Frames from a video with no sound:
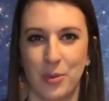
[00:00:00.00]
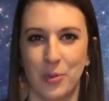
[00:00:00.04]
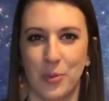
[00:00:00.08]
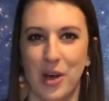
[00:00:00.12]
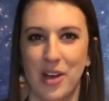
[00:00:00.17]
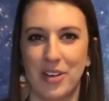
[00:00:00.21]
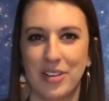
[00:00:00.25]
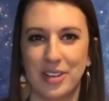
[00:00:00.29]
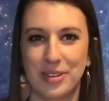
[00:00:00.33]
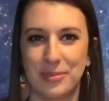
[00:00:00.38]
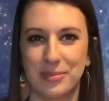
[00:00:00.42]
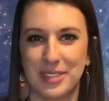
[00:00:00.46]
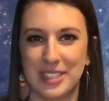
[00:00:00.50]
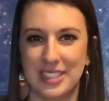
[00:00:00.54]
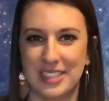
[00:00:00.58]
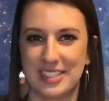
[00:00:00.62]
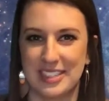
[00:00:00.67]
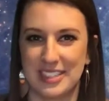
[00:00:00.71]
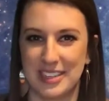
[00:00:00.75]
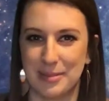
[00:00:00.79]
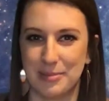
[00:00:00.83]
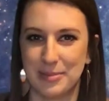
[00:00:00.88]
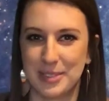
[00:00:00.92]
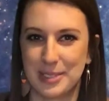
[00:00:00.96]
Welcome to
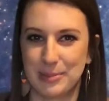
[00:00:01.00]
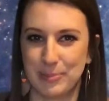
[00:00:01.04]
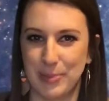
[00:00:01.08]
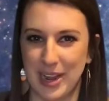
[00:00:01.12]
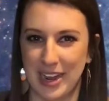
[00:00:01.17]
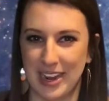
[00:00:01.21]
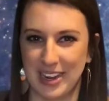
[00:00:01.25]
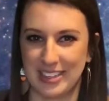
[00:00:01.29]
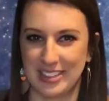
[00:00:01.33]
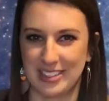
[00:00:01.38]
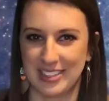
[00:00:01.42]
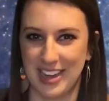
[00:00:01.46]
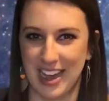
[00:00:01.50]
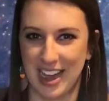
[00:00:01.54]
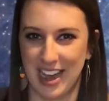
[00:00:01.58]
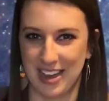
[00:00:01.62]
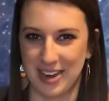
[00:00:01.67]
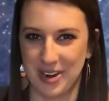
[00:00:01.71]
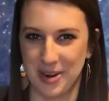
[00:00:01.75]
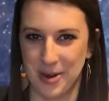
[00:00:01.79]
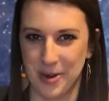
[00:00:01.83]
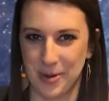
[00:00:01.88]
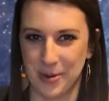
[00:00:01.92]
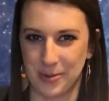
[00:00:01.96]
STEM Space
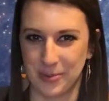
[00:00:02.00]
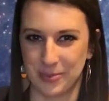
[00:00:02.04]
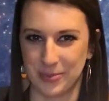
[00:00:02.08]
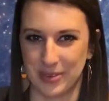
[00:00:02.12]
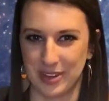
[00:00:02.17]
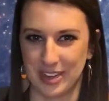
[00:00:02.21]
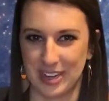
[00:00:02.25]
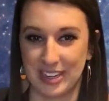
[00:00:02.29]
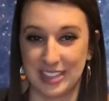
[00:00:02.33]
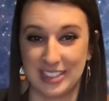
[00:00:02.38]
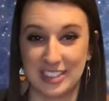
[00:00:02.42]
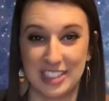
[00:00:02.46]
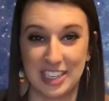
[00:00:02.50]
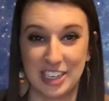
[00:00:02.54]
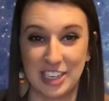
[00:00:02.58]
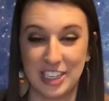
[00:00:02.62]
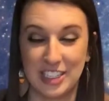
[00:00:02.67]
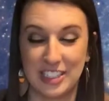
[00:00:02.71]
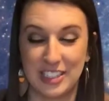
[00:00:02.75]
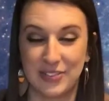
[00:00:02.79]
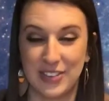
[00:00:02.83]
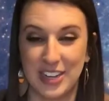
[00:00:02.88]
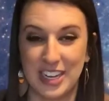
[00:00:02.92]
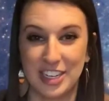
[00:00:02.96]
at Home, a
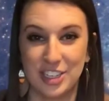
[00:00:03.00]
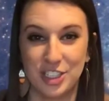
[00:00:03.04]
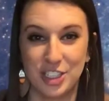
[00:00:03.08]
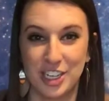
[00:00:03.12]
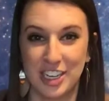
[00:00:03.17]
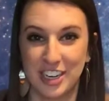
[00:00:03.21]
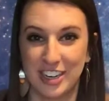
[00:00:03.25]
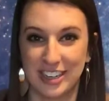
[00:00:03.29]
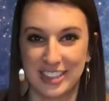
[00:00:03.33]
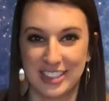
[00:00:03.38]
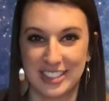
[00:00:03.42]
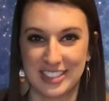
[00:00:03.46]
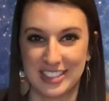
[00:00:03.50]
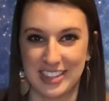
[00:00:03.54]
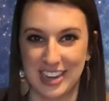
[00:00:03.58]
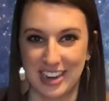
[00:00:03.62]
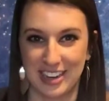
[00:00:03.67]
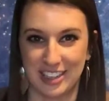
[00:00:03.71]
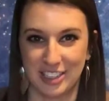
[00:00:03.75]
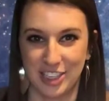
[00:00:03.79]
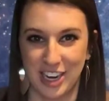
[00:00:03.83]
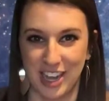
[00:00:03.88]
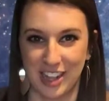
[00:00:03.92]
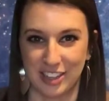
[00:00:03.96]
series of engineering
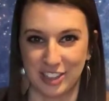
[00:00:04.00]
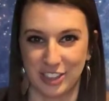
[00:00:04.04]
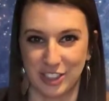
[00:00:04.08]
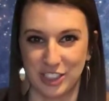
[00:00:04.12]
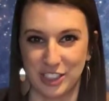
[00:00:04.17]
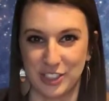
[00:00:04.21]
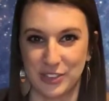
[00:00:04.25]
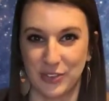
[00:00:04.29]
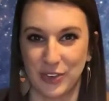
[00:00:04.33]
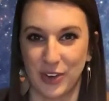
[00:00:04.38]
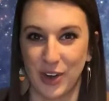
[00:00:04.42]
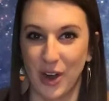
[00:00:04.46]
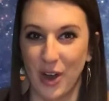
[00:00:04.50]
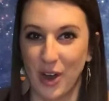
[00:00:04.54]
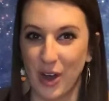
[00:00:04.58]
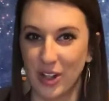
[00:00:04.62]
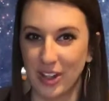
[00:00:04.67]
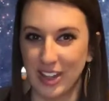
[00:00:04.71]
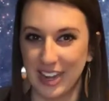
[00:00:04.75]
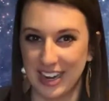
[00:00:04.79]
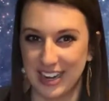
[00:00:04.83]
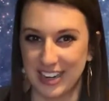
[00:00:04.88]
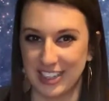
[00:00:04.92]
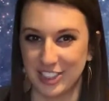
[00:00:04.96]
design challenges for
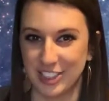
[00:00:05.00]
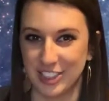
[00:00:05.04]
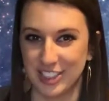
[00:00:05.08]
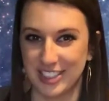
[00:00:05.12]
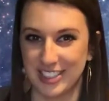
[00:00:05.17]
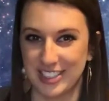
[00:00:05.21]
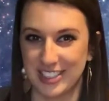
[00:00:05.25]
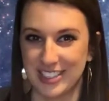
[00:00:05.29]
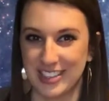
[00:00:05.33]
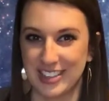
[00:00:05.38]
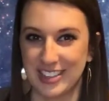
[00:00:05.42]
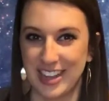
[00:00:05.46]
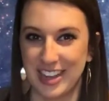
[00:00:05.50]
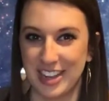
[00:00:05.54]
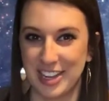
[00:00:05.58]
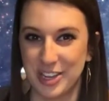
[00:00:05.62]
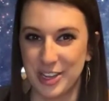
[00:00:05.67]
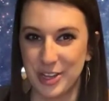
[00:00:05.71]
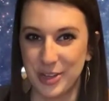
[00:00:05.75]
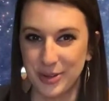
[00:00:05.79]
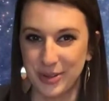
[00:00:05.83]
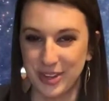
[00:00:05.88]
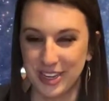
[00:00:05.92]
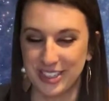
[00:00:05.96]
all ages that
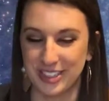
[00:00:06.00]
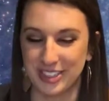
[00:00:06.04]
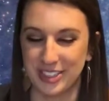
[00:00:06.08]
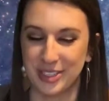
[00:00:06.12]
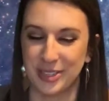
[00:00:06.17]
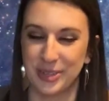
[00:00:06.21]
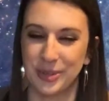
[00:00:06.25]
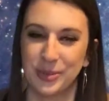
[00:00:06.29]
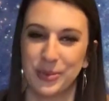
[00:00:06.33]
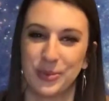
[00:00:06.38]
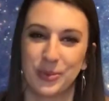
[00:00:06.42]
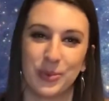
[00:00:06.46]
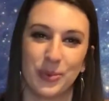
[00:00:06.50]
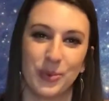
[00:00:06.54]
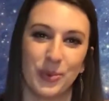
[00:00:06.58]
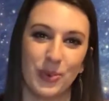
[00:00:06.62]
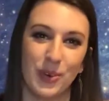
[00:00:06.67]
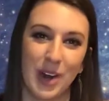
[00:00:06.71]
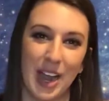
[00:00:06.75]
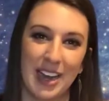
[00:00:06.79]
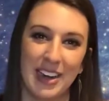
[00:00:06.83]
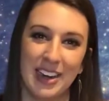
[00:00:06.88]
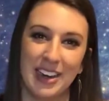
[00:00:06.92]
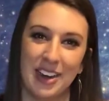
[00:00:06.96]
you can do
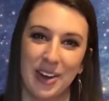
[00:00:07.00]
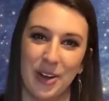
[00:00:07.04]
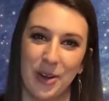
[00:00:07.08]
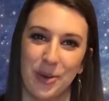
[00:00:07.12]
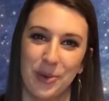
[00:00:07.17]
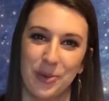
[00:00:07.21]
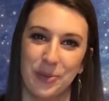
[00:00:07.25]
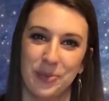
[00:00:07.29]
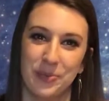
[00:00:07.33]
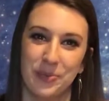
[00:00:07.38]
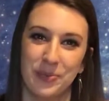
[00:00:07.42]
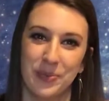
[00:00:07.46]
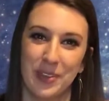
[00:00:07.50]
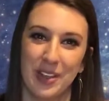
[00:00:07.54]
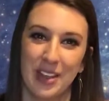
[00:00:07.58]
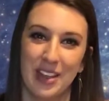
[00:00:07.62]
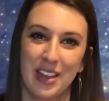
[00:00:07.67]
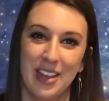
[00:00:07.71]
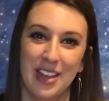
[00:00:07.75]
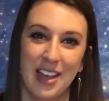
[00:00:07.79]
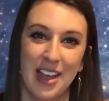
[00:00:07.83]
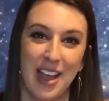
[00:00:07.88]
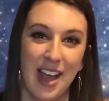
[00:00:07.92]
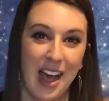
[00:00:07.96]
right at home.
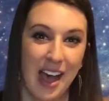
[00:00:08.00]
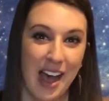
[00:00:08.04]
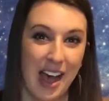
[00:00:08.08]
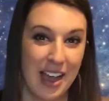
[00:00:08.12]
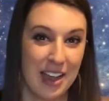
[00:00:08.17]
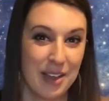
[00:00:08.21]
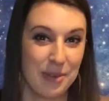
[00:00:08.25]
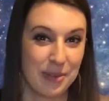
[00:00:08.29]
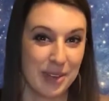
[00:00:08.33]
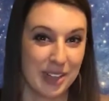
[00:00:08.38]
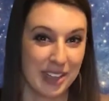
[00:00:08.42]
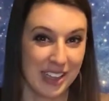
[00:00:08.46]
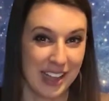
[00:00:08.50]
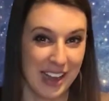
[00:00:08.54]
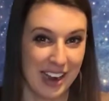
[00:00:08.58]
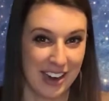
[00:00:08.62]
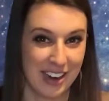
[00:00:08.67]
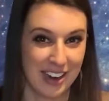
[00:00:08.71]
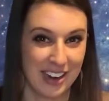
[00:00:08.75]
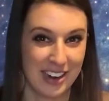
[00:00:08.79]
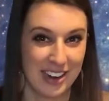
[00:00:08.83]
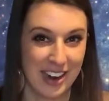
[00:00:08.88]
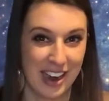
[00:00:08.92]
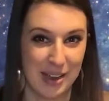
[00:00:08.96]
I am
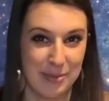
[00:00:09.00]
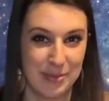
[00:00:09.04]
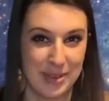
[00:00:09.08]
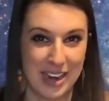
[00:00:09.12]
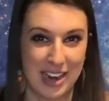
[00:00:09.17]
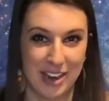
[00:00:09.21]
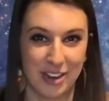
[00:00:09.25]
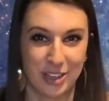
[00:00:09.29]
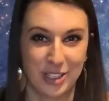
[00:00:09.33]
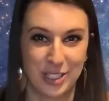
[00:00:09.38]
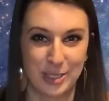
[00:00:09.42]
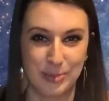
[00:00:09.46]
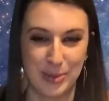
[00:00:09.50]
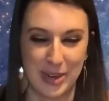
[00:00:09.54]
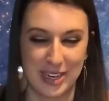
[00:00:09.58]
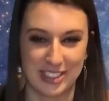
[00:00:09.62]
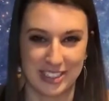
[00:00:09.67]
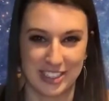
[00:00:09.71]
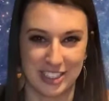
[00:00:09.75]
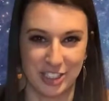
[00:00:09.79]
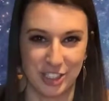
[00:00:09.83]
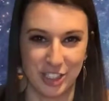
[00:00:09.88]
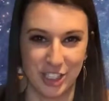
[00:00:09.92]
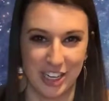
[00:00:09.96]
Claire, I'm an
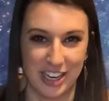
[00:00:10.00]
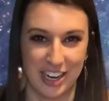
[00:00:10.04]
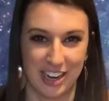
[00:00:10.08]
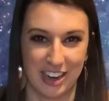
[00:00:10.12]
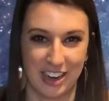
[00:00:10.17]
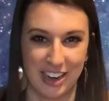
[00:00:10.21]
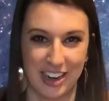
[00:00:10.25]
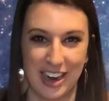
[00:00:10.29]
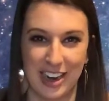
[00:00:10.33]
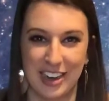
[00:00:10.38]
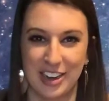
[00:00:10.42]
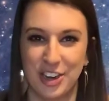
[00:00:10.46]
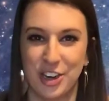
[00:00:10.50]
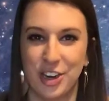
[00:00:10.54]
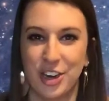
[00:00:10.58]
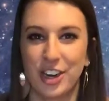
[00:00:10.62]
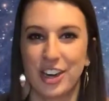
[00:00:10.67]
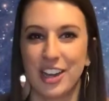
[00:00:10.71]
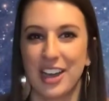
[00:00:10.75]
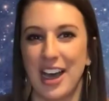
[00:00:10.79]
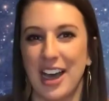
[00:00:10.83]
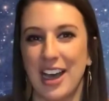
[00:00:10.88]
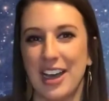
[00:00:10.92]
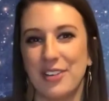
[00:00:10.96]
aerospace engineer and your
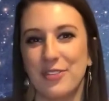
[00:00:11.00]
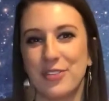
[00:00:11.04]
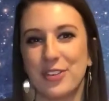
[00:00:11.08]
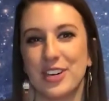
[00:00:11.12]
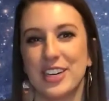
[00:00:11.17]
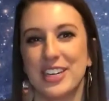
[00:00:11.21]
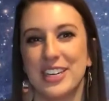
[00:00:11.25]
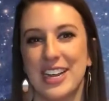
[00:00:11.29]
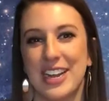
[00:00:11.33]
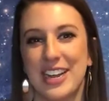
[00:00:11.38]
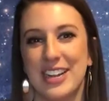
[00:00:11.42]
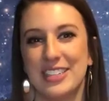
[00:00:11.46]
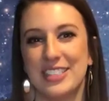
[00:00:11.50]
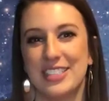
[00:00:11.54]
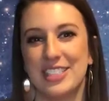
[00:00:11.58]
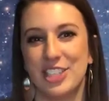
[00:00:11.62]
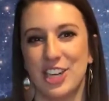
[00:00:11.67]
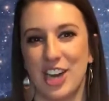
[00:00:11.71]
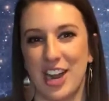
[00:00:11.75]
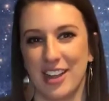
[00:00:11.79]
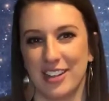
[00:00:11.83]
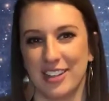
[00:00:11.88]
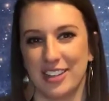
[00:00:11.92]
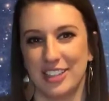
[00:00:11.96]
guide for today's
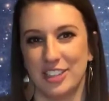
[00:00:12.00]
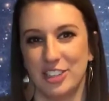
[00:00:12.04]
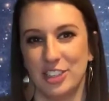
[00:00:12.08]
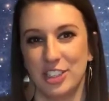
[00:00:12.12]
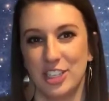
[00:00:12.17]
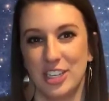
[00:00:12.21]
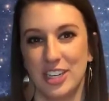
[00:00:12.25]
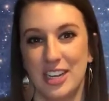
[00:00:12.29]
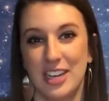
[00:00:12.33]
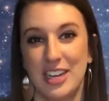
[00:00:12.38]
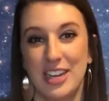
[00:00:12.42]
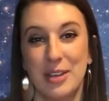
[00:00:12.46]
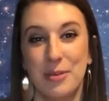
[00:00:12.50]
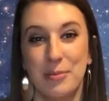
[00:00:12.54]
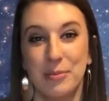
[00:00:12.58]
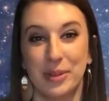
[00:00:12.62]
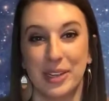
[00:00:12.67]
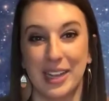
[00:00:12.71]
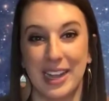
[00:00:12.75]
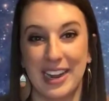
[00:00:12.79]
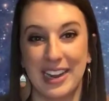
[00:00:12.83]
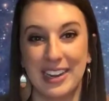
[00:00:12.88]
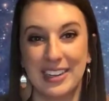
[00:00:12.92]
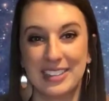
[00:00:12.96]
challenge,
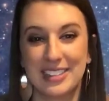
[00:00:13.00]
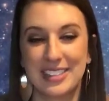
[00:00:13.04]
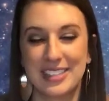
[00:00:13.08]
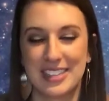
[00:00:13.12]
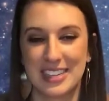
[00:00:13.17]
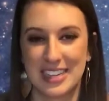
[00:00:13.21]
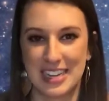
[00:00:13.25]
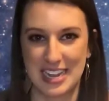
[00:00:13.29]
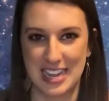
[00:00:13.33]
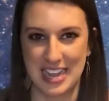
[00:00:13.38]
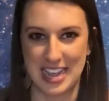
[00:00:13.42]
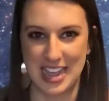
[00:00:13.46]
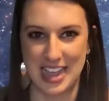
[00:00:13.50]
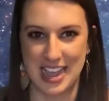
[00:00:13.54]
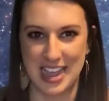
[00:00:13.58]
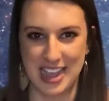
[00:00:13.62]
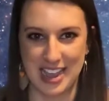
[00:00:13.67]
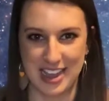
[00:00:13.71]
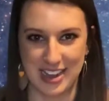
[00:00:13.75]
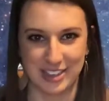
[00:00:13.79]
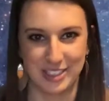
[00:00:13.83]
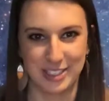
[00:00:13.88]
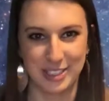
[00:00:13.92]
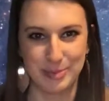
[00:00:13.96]
plants
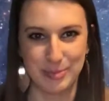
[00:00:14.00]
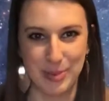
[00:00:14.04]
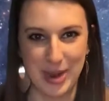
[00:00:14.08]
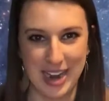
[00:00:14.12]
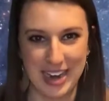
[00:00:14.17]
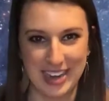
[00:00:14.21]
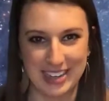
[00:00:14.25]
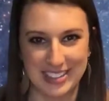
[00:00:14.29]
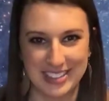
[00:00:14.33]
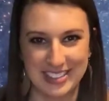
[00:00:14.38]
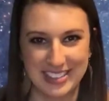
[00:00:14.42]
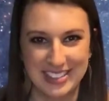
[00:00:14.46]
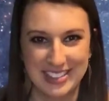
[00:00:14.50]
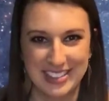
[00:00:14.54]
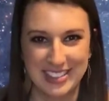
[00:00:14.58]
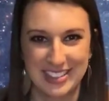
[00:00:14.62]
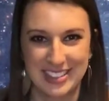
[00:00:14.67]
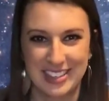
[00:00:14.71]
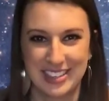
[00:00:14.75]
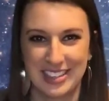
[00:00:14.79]
in space.